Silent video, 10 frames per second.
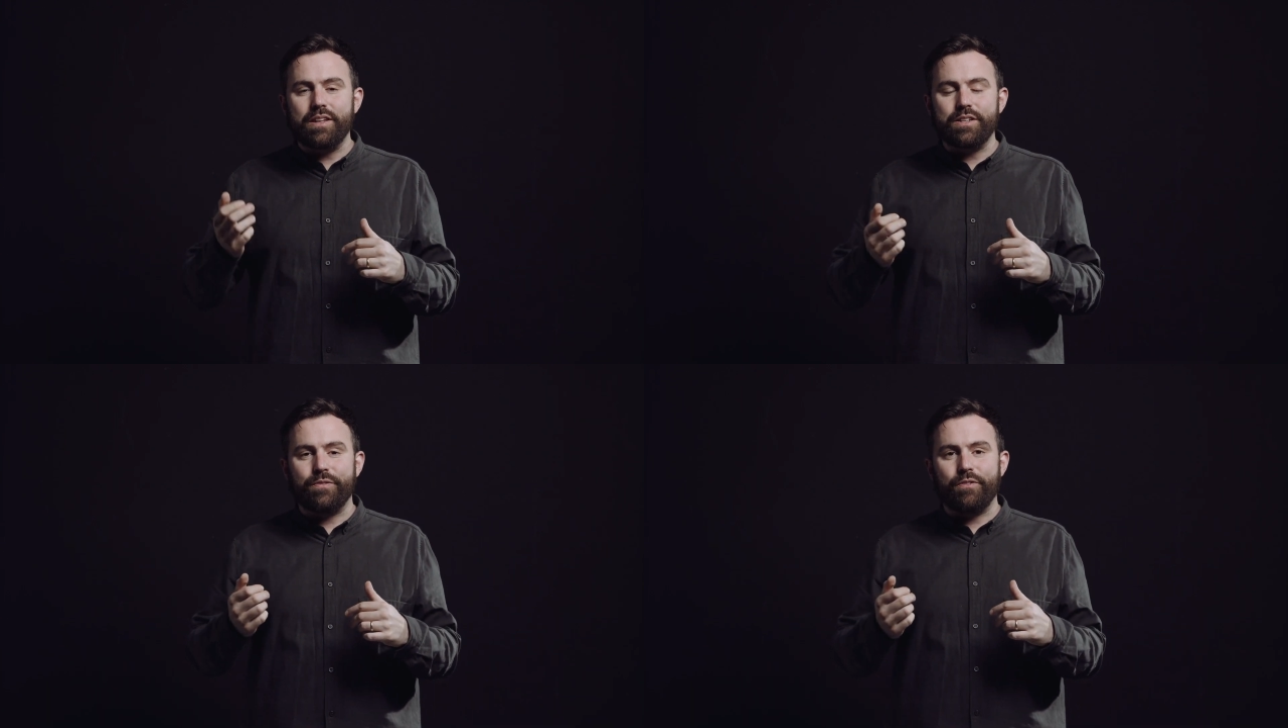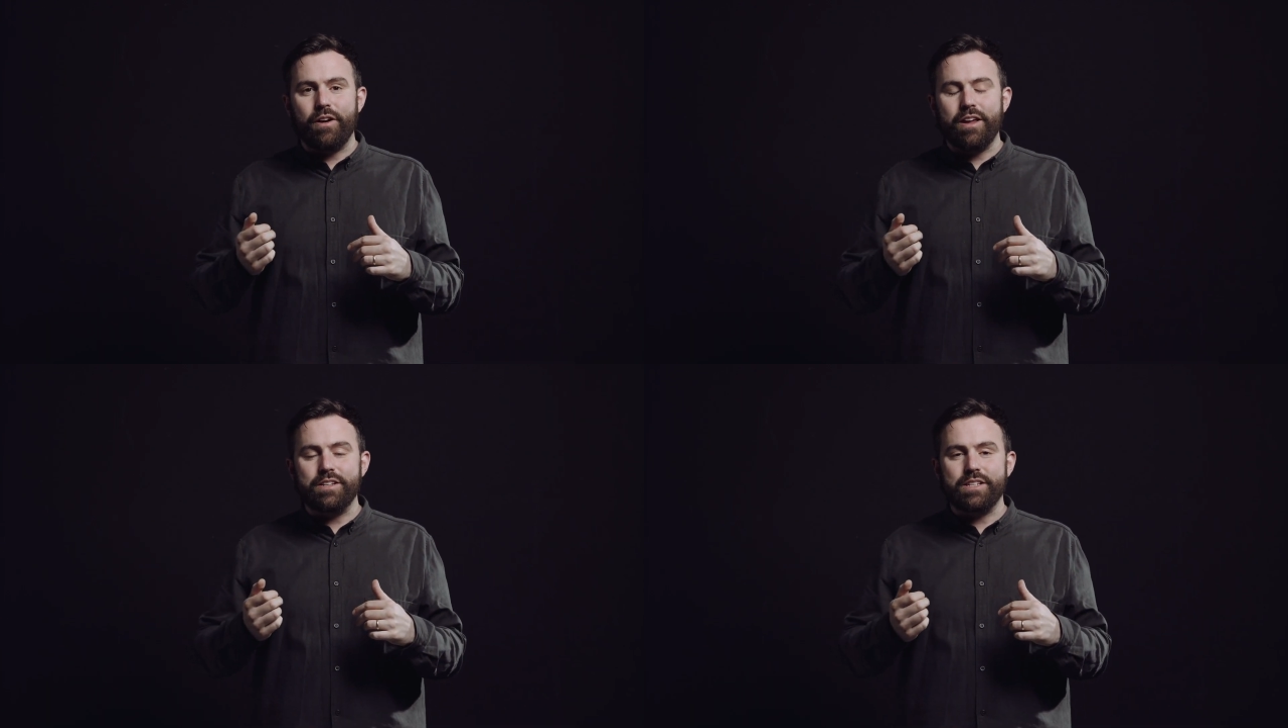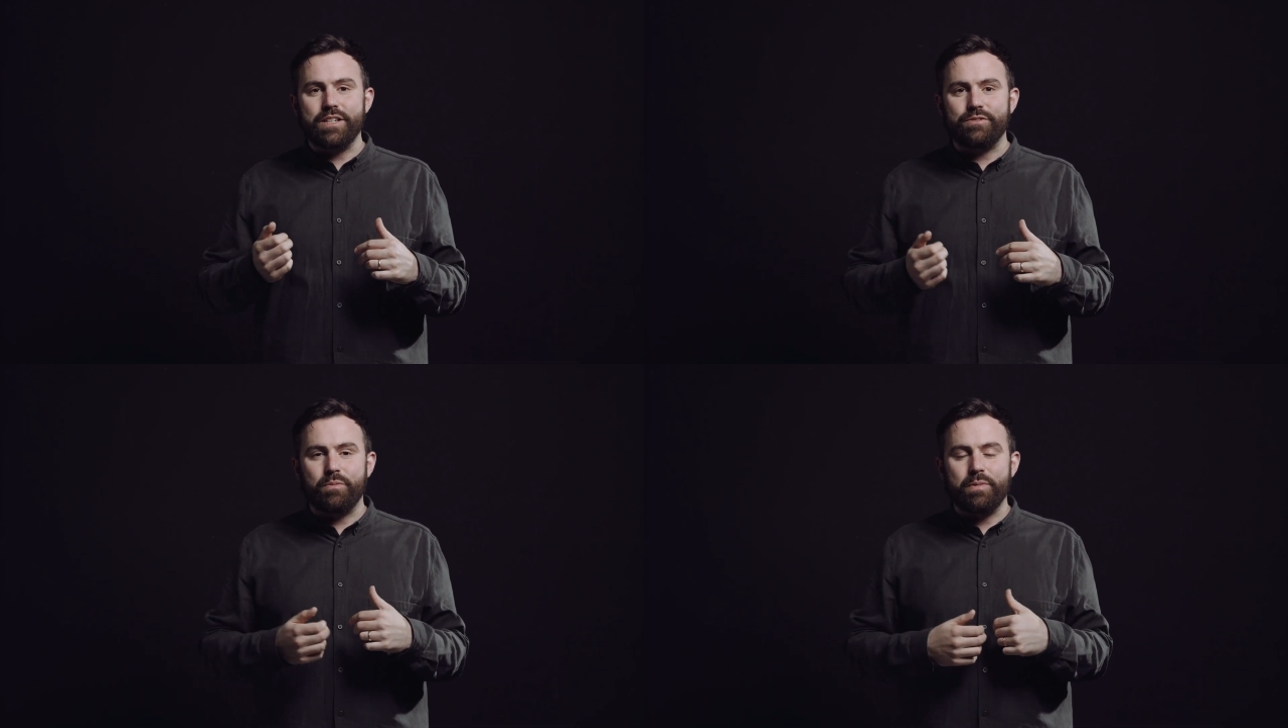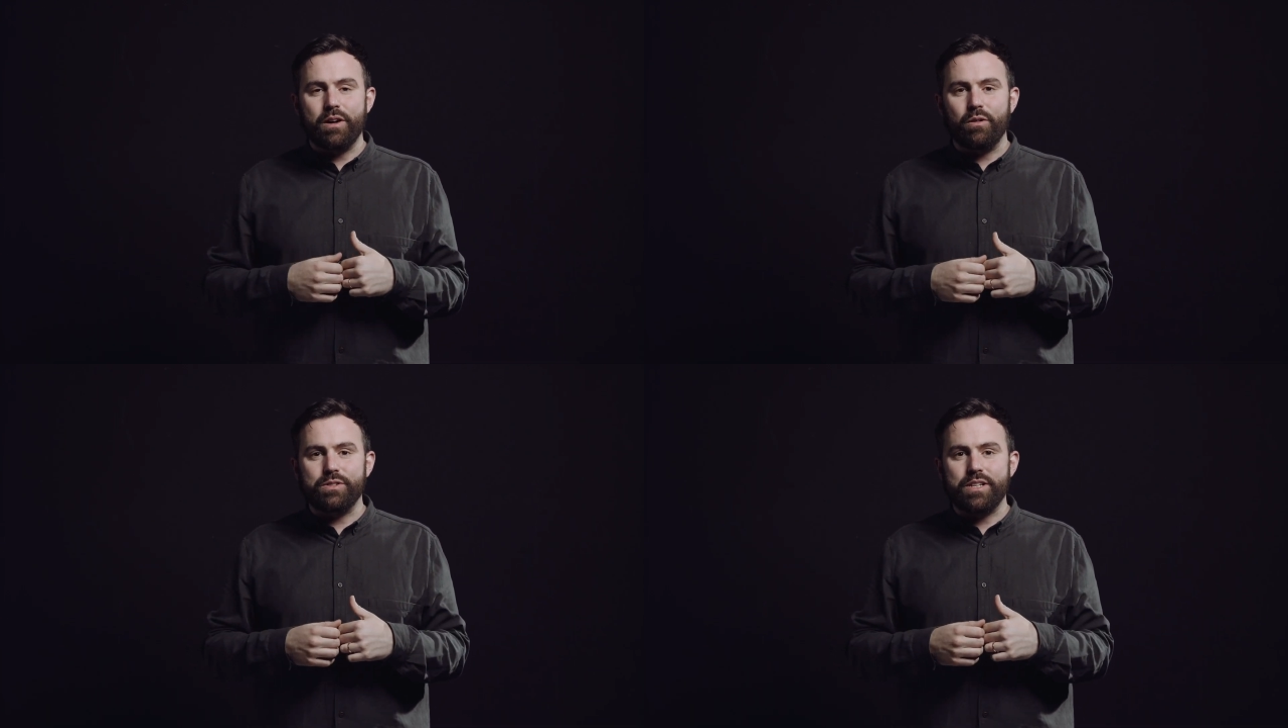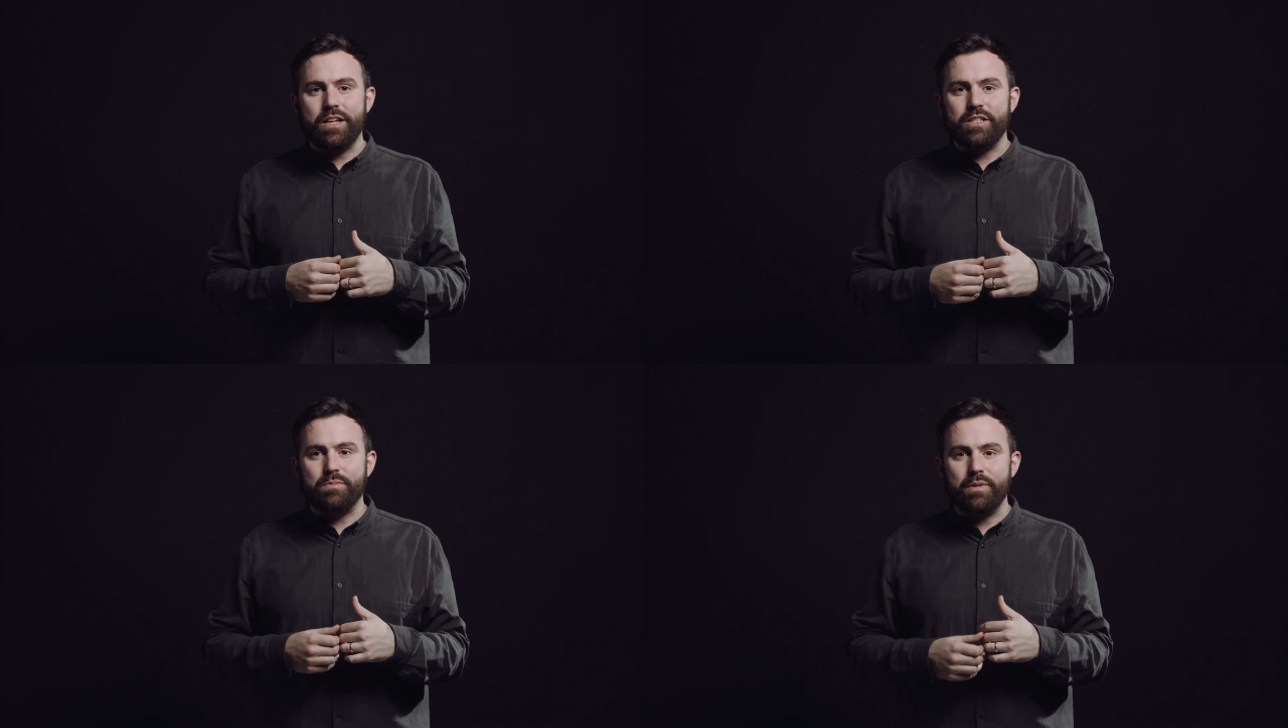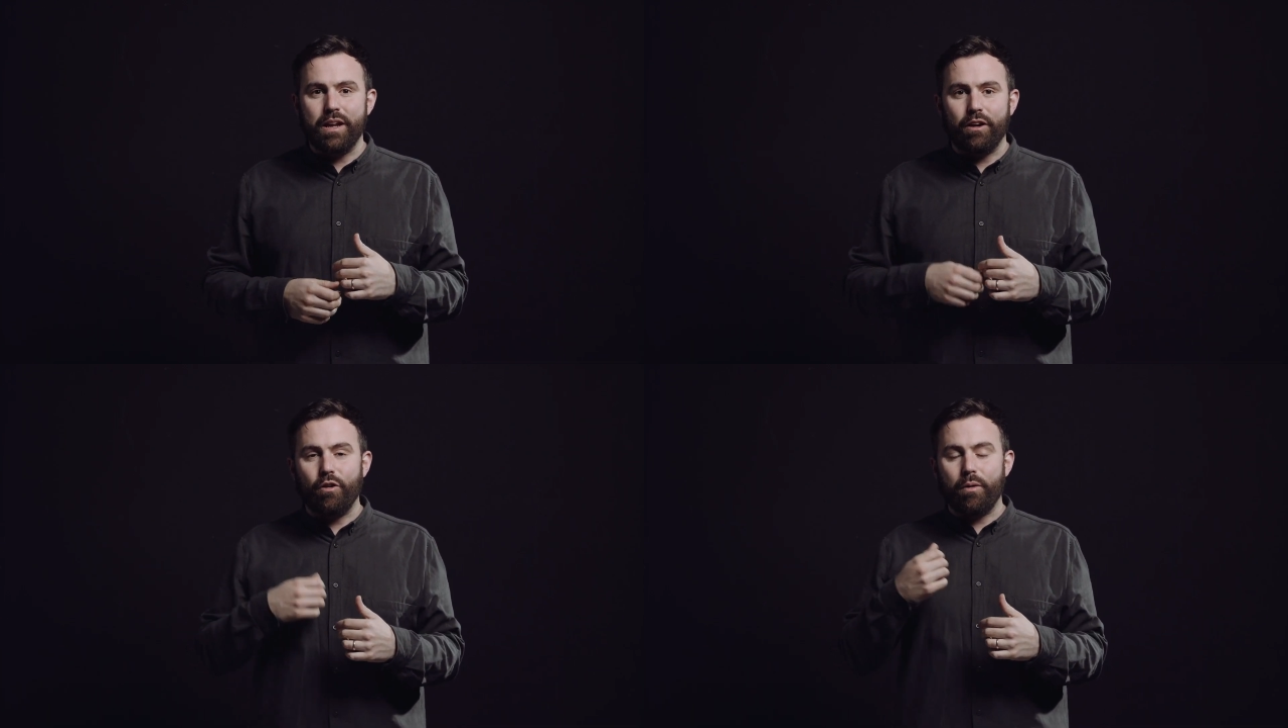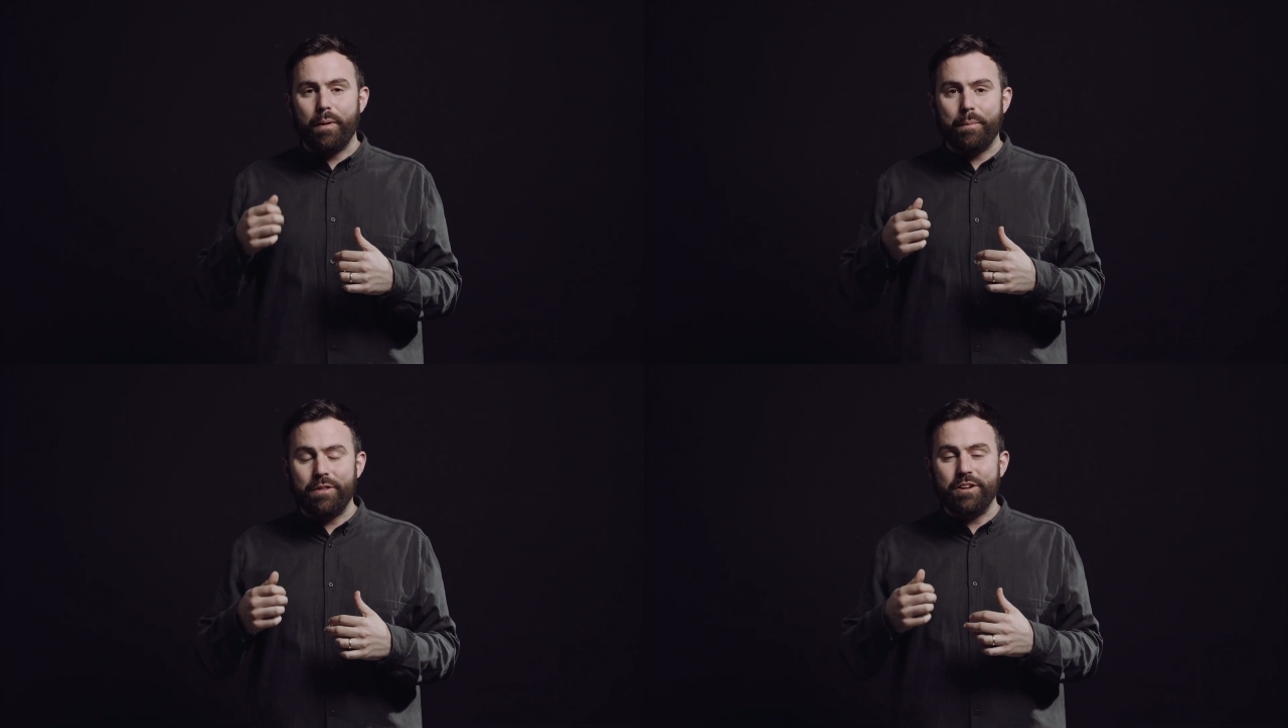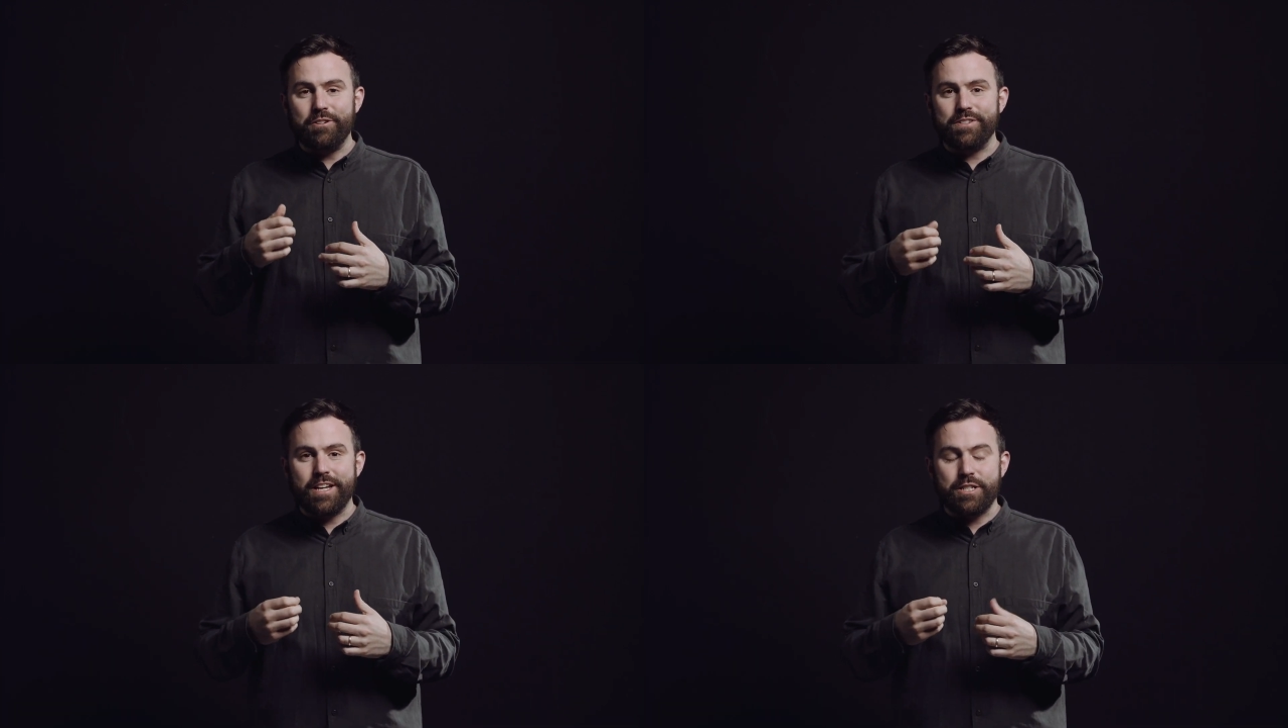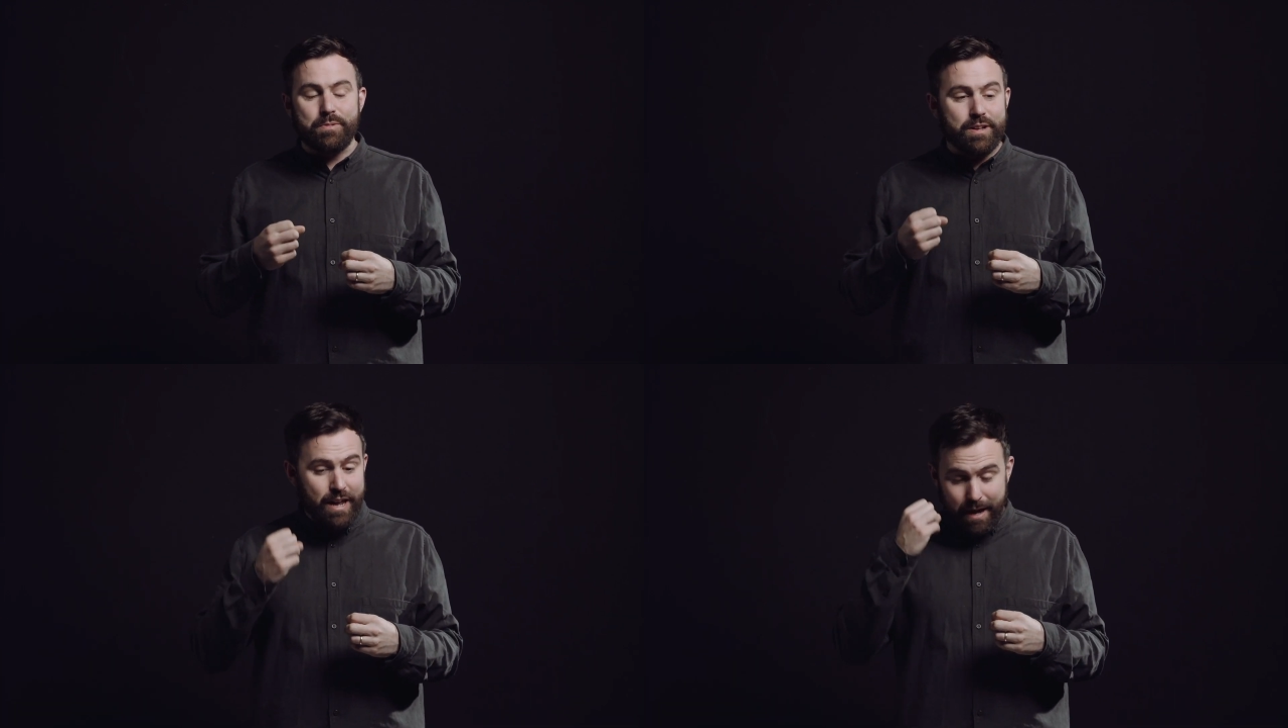these phrases from the Old Testament, it crop up in the New Testament,